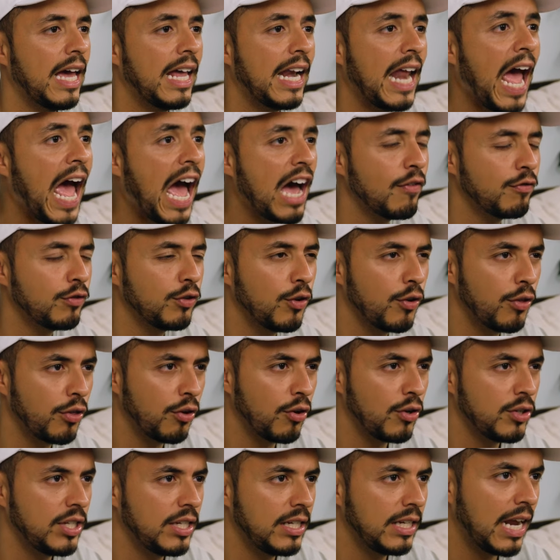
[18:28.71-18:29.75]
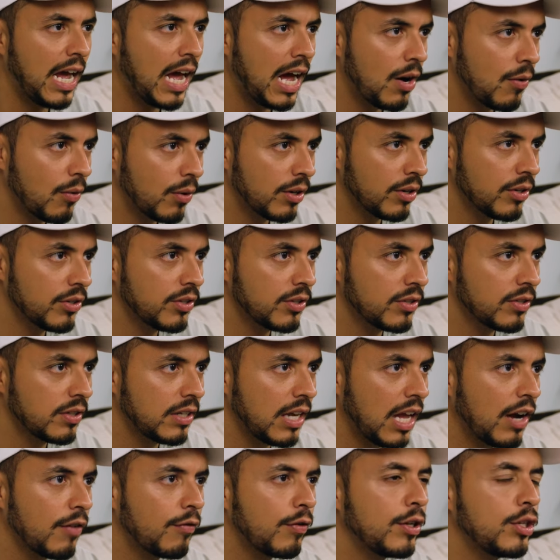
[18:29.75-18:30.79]
And after 13 hours,
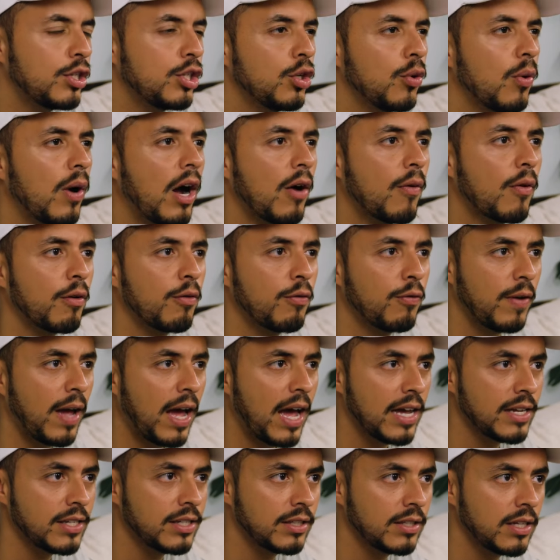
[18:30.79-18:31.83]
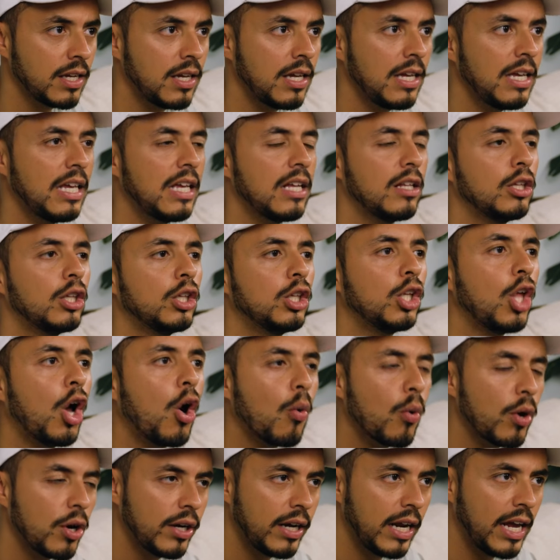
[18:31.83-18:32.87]
every 2-hour fast
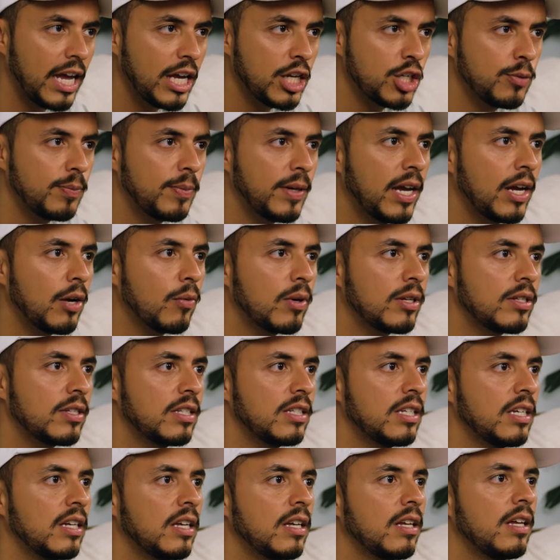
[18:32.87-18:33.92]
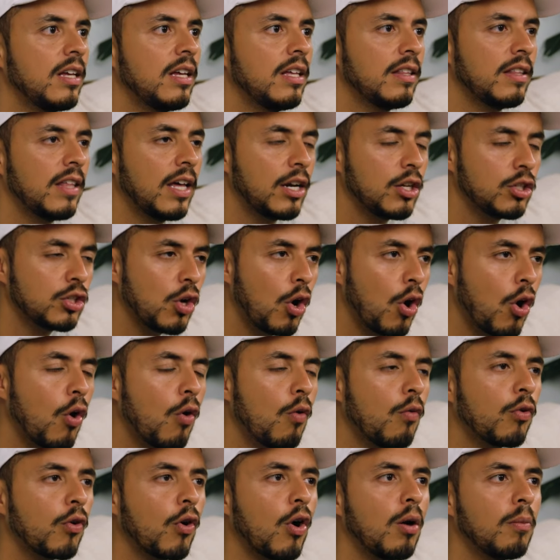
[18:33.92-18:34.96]
lowered HbA1c, that is
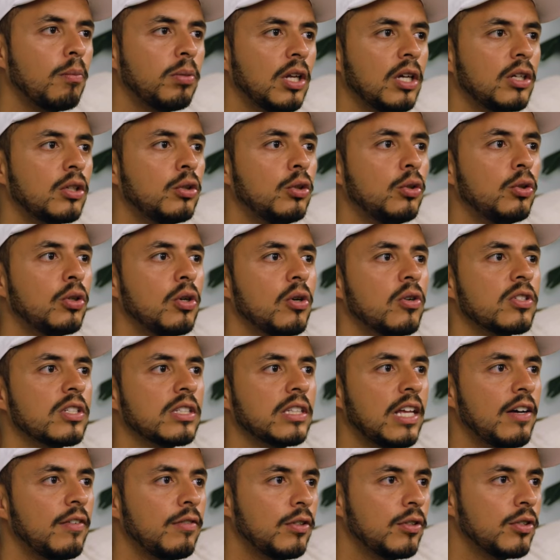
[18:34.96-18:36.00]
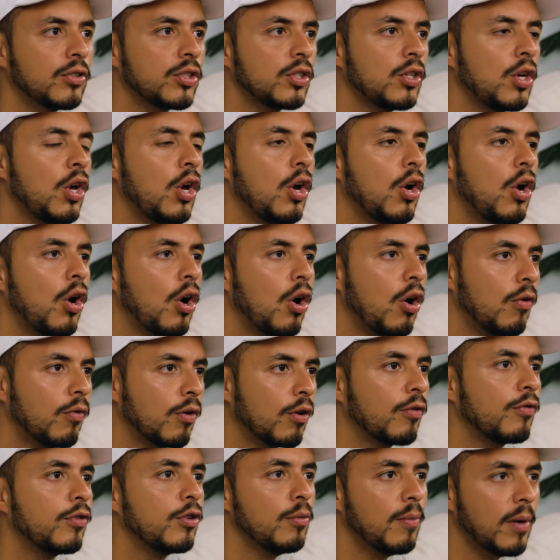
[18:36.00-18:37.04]
overall blood glucose levels over
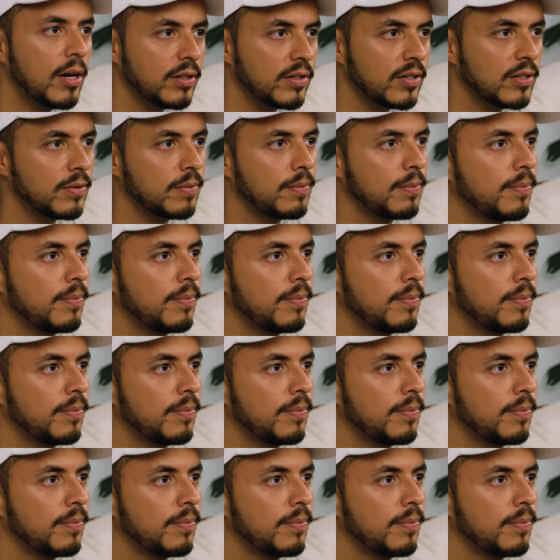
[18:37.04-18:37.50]
a few months.